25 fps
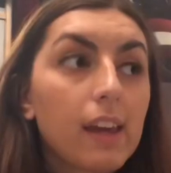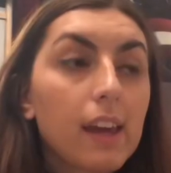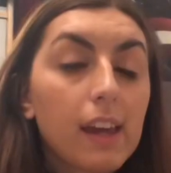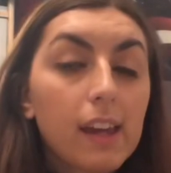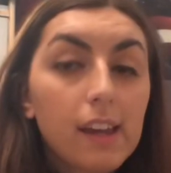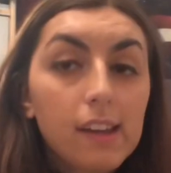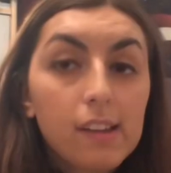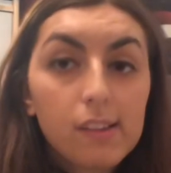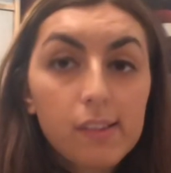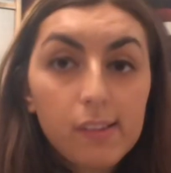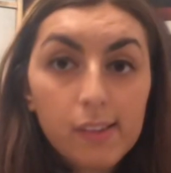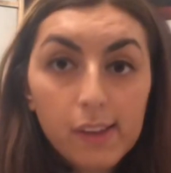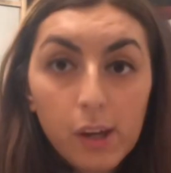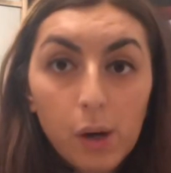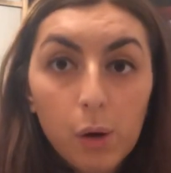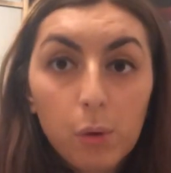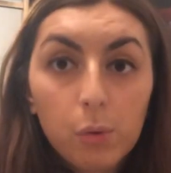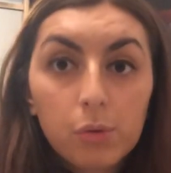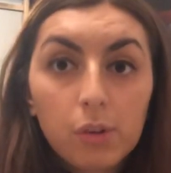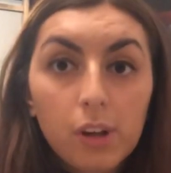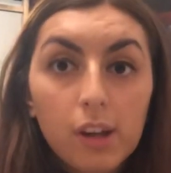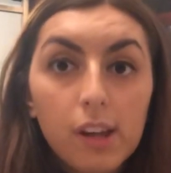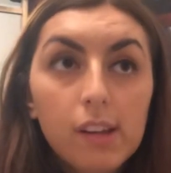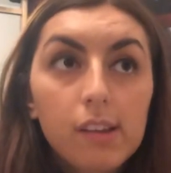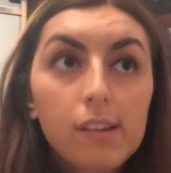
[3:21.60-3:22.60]
it is the
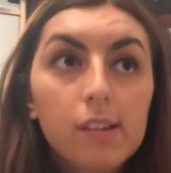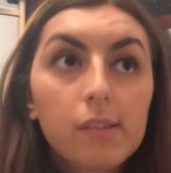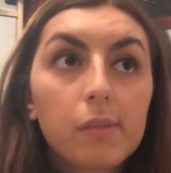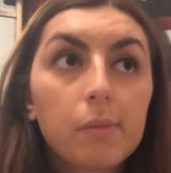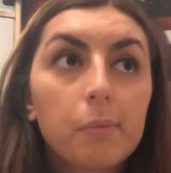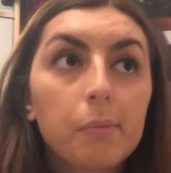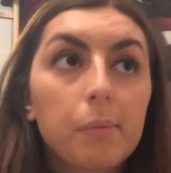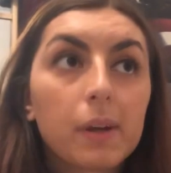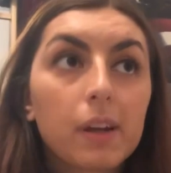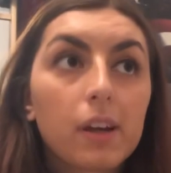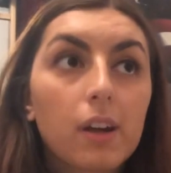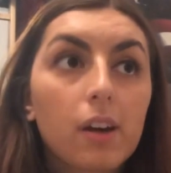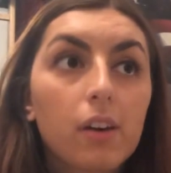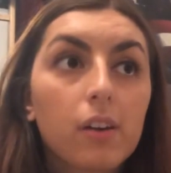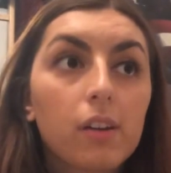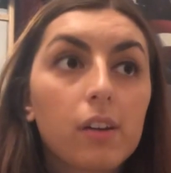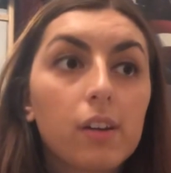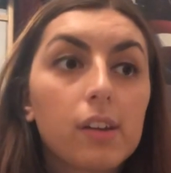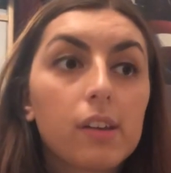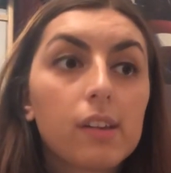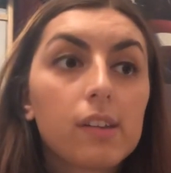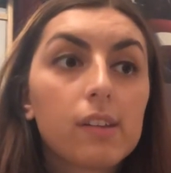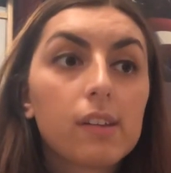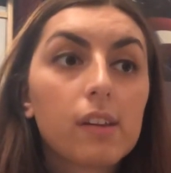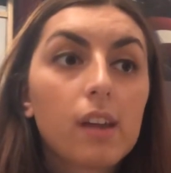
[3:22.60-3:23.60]
oldest
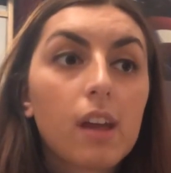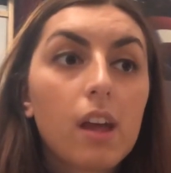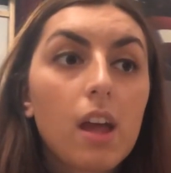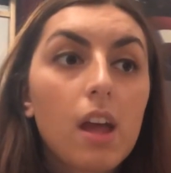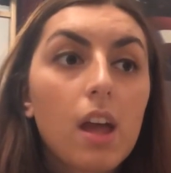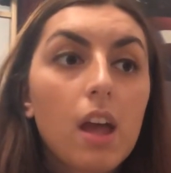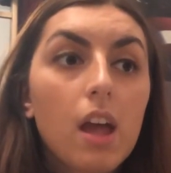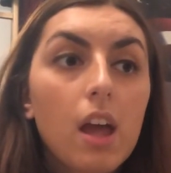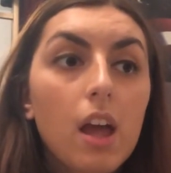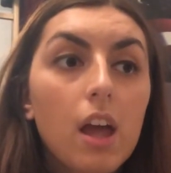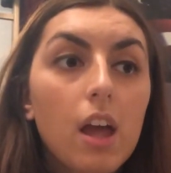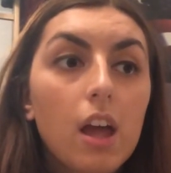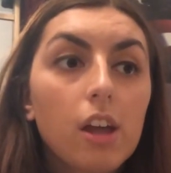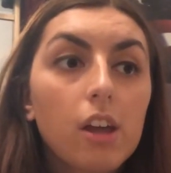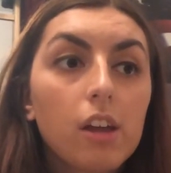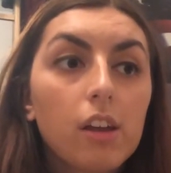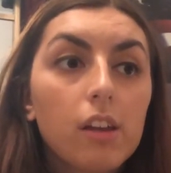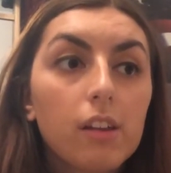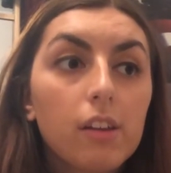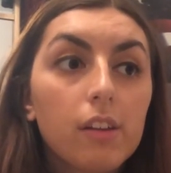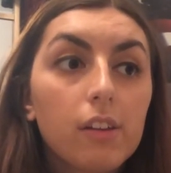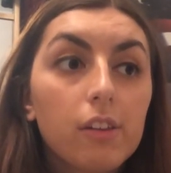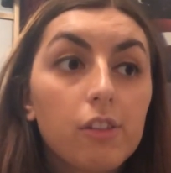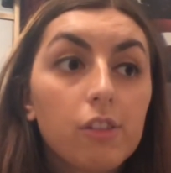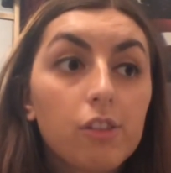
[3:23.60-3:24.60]
because
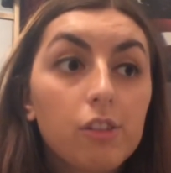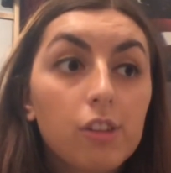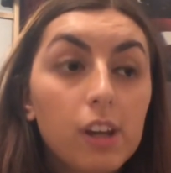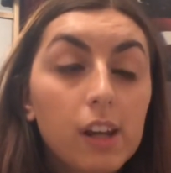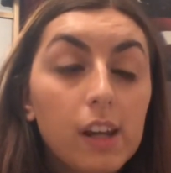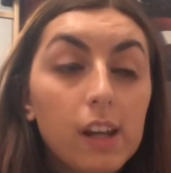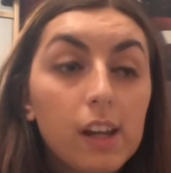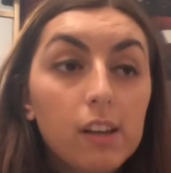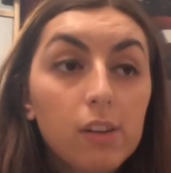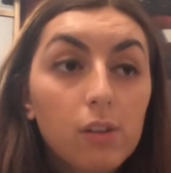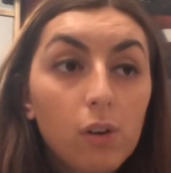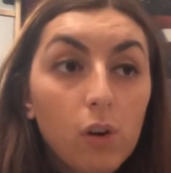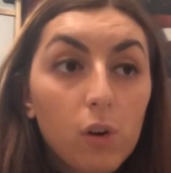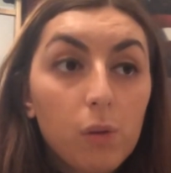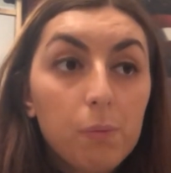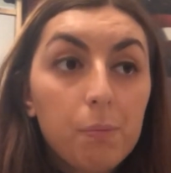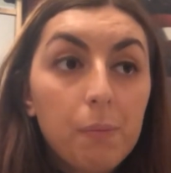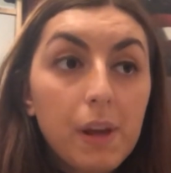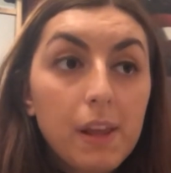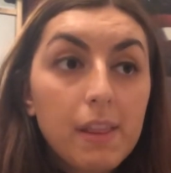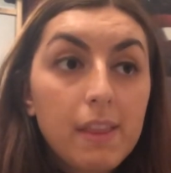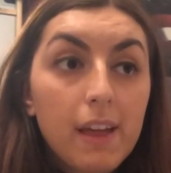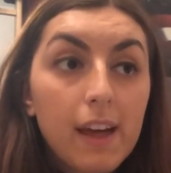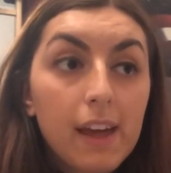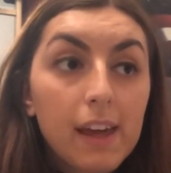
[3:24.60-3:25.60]
she told
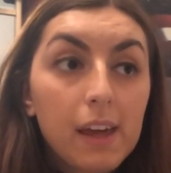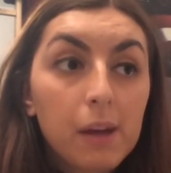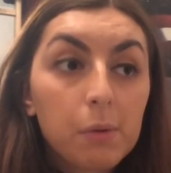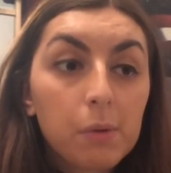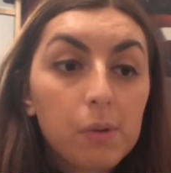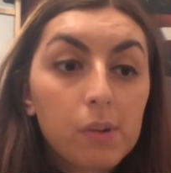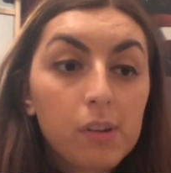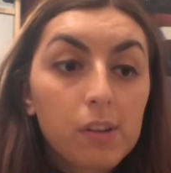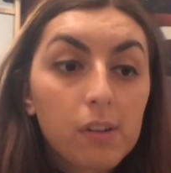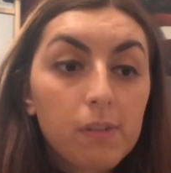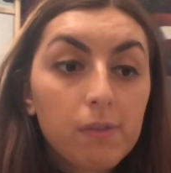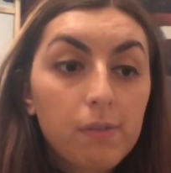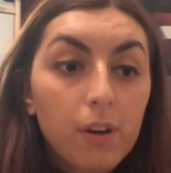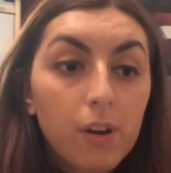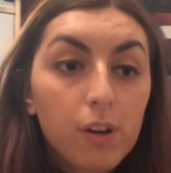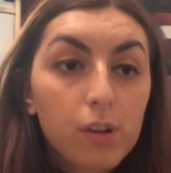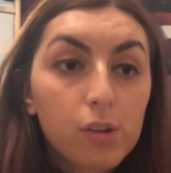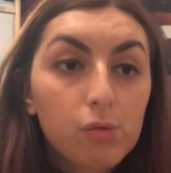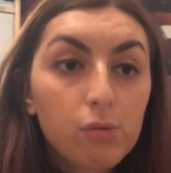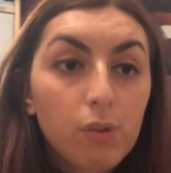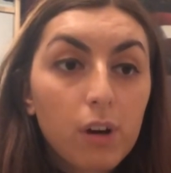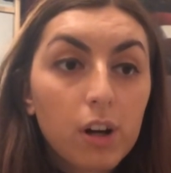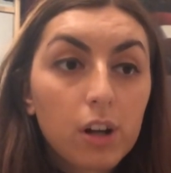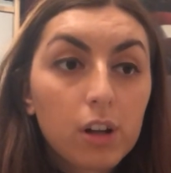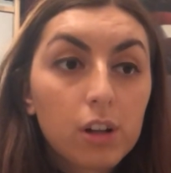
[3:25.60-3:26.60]
me that it was the
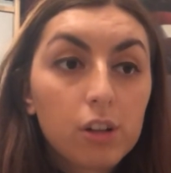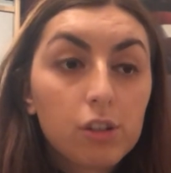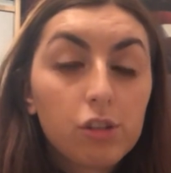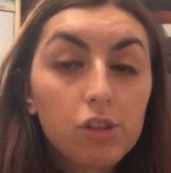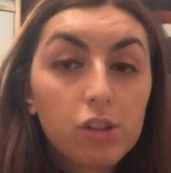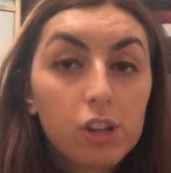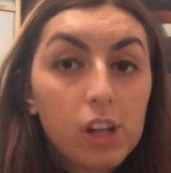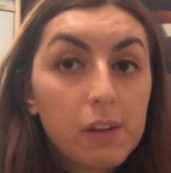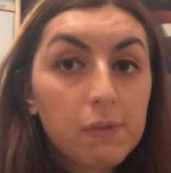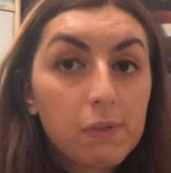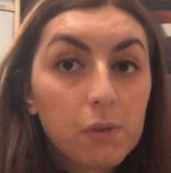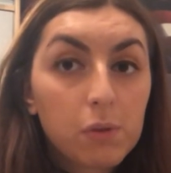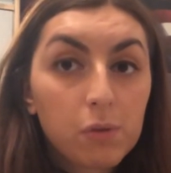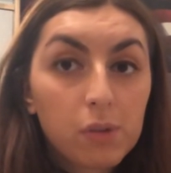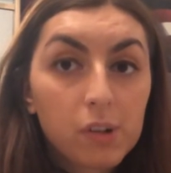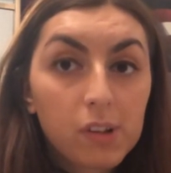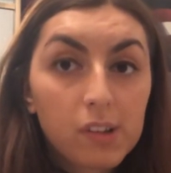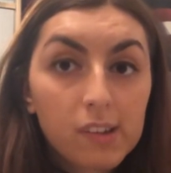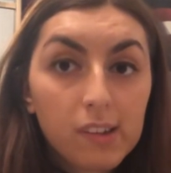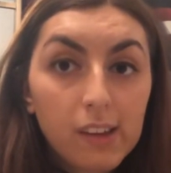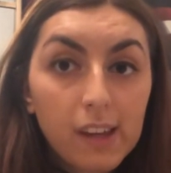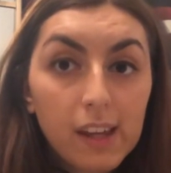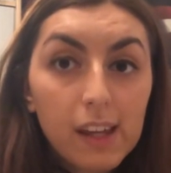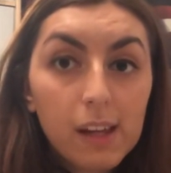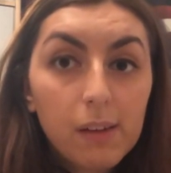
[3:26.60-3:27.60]
first record she ever
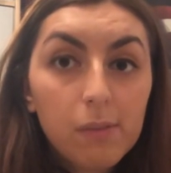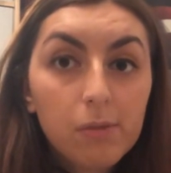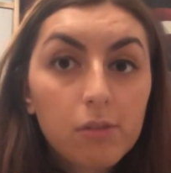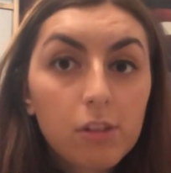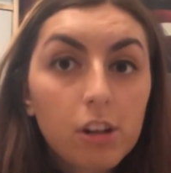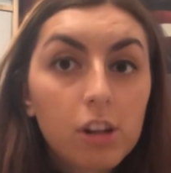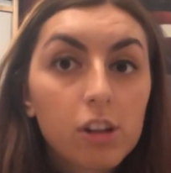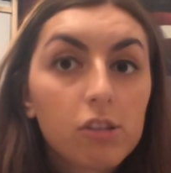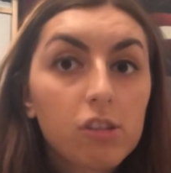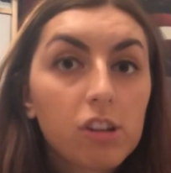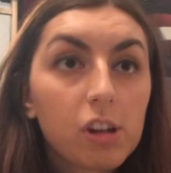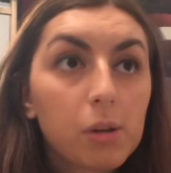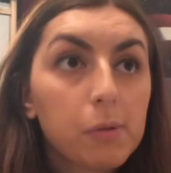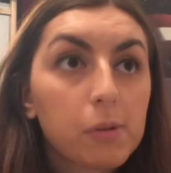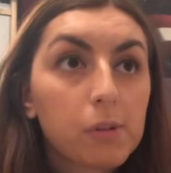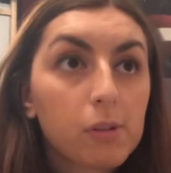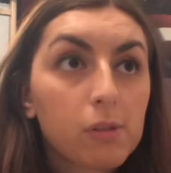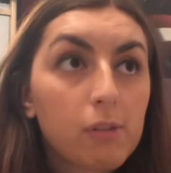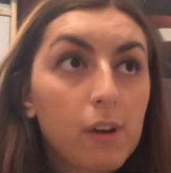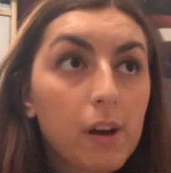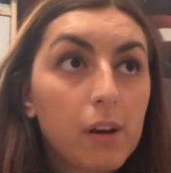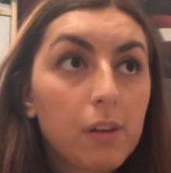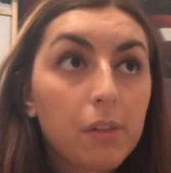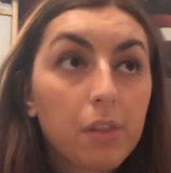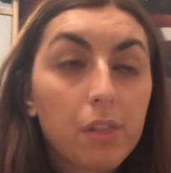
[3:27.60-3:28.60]
received, and she was
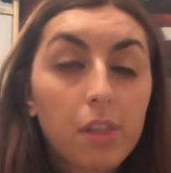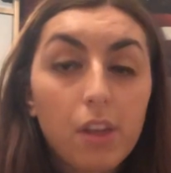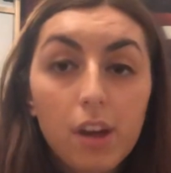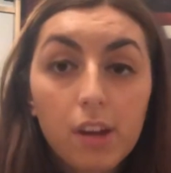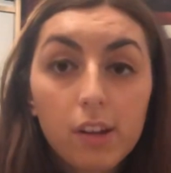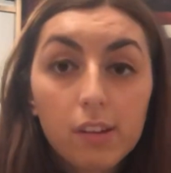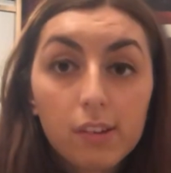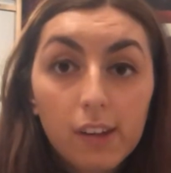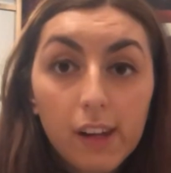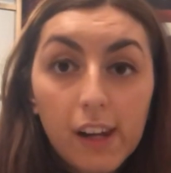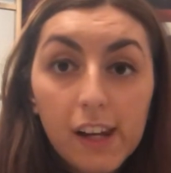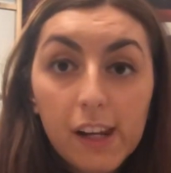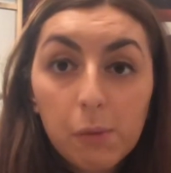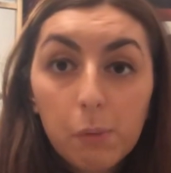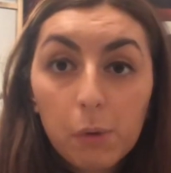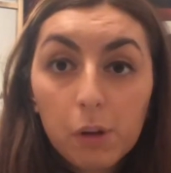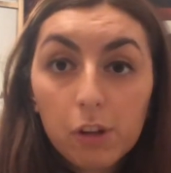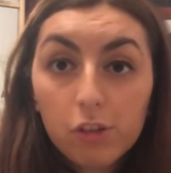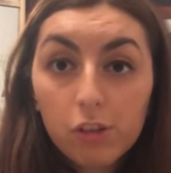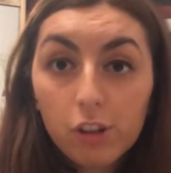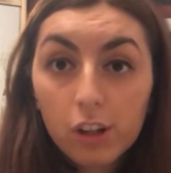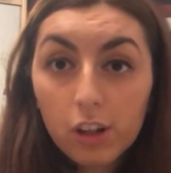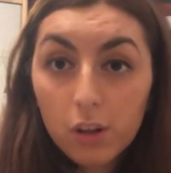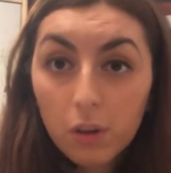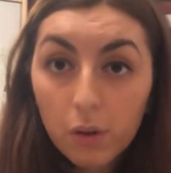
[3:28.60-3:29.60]
around 13 when
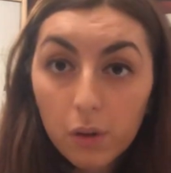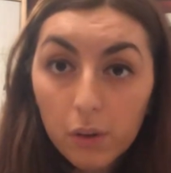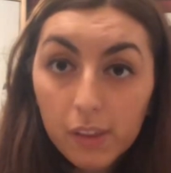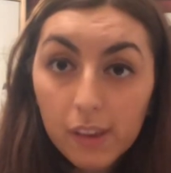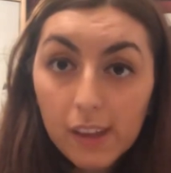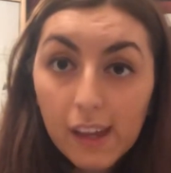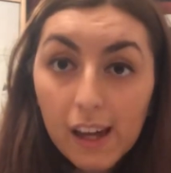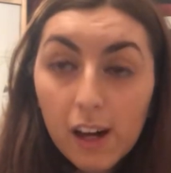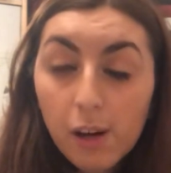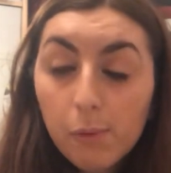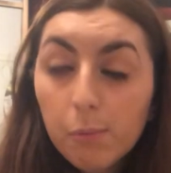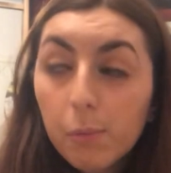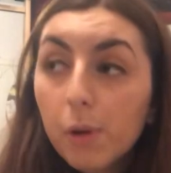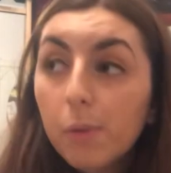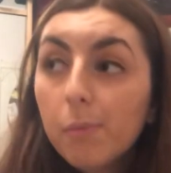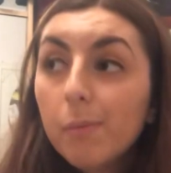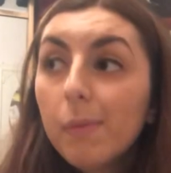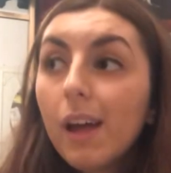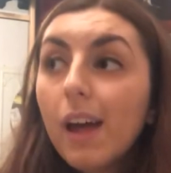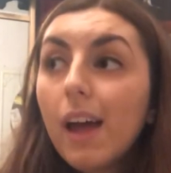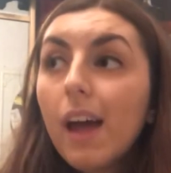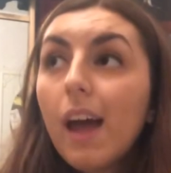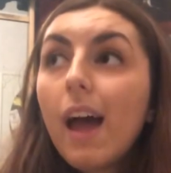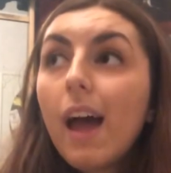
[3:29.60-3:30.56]
she got the album,